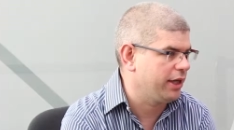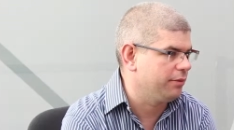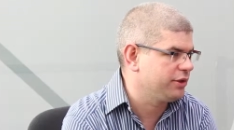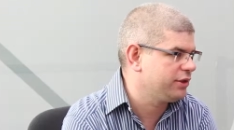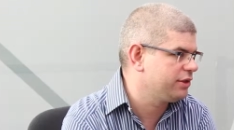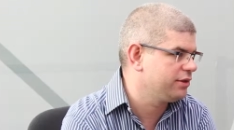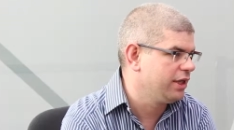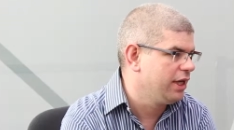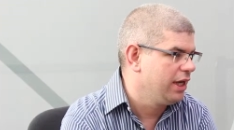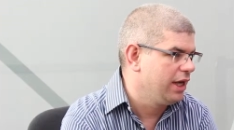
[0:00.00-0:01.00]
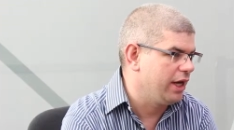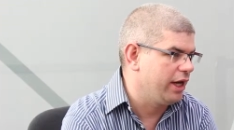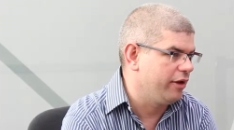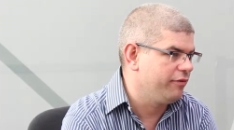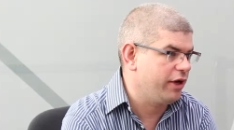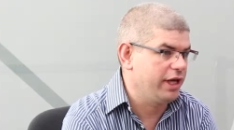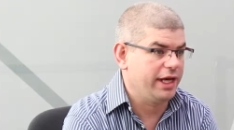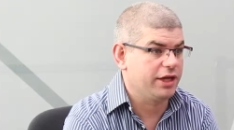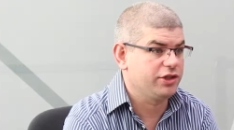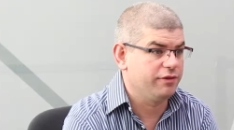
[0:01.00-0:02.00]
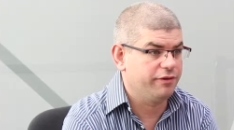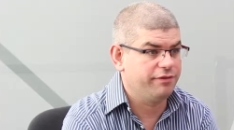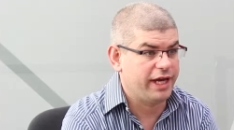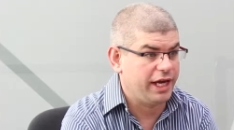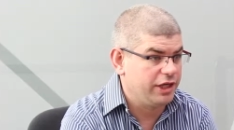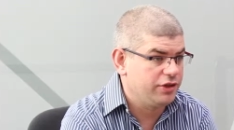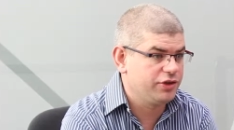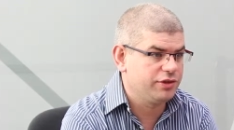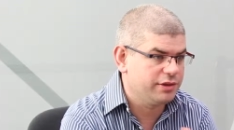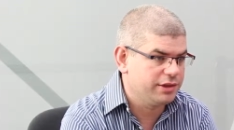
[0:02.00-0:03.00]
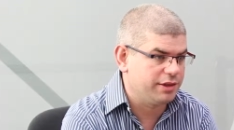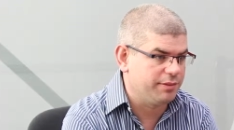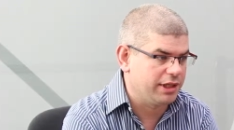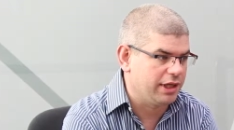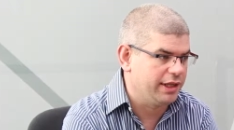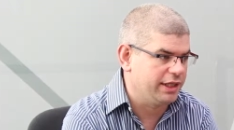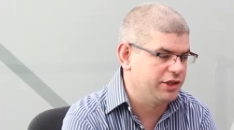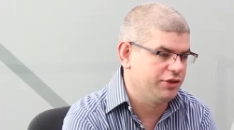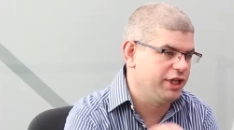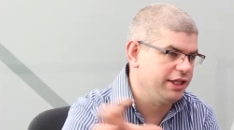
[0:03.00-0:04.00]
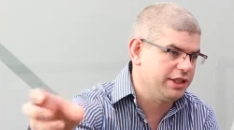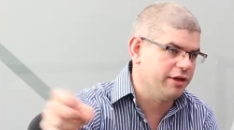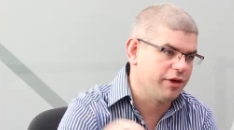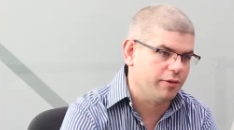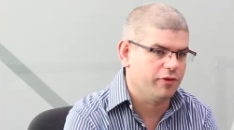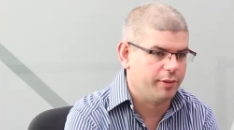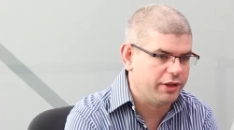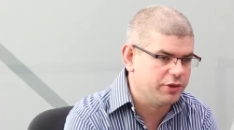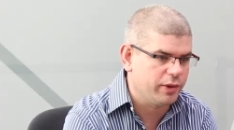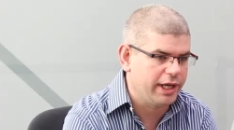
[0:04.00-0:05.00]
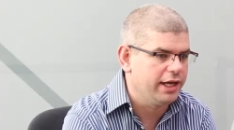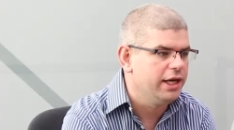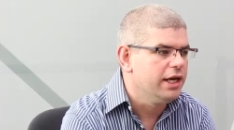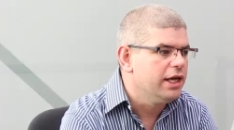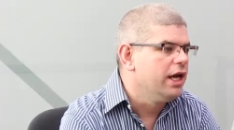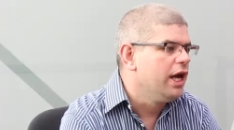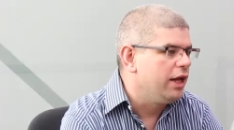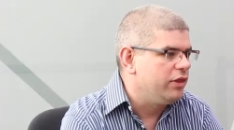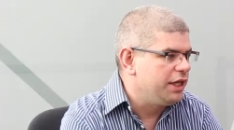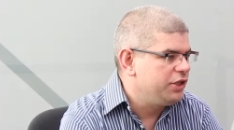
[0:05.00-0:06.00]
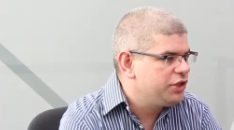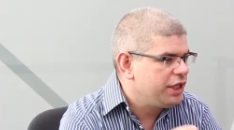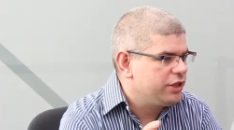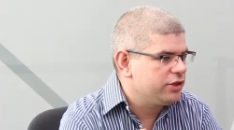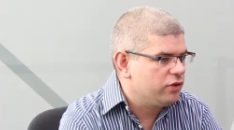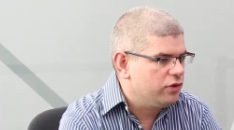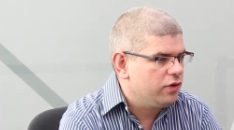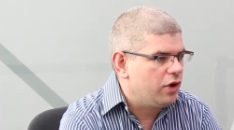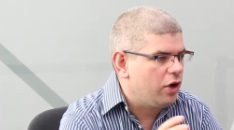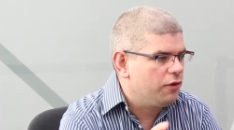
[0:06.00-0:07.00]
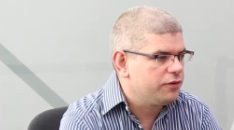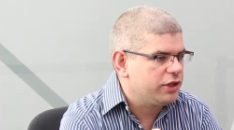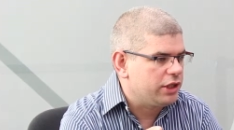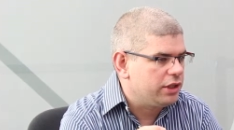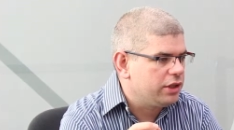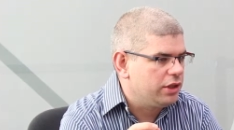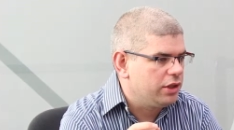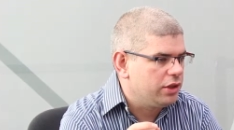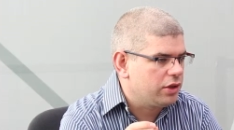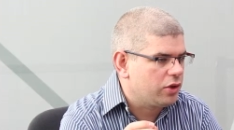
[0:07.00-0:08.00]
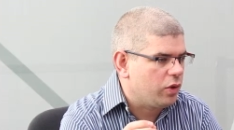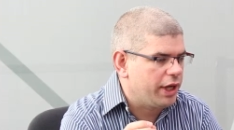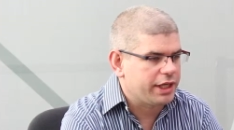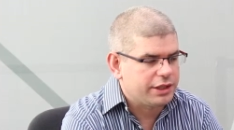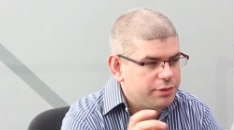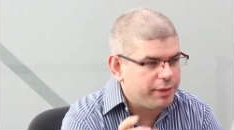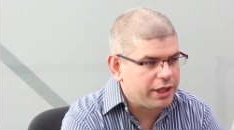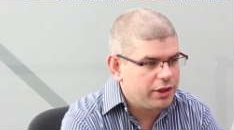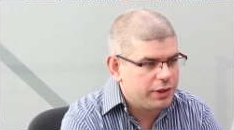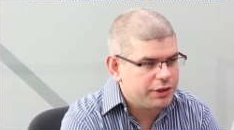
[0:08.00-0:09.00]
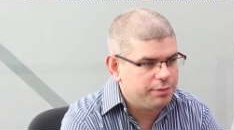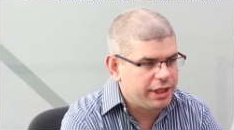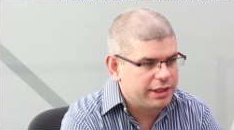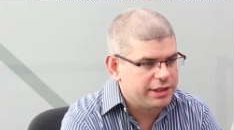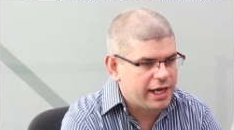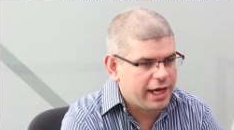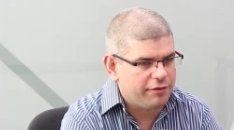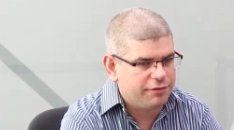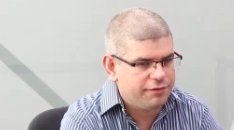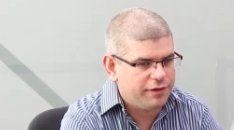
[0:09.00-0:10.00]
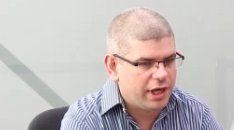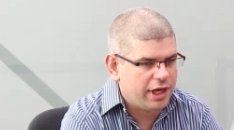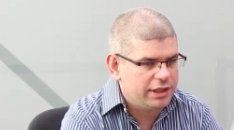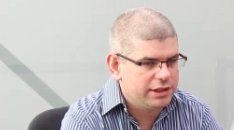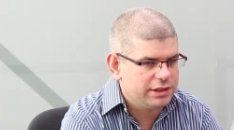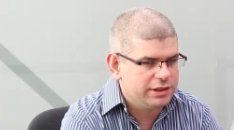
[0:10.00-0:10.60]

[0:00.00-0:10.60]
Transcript: perhaps via the action of a phage, something like this. So genes that have come from elsewhere. And these genes are often quite conspicuous because they have